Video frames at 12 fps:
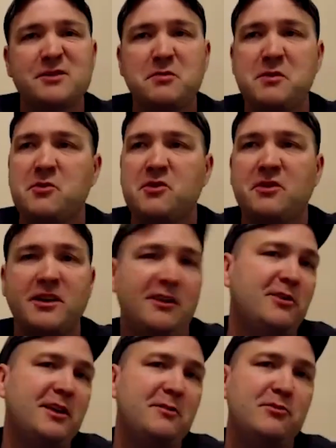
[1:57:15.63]
people are like, you
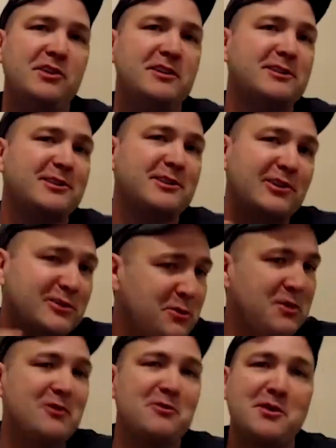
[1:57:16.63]
think Brilliant Stars will
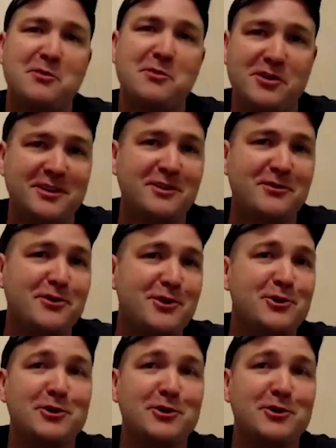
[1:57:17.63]
be reprinted in the future?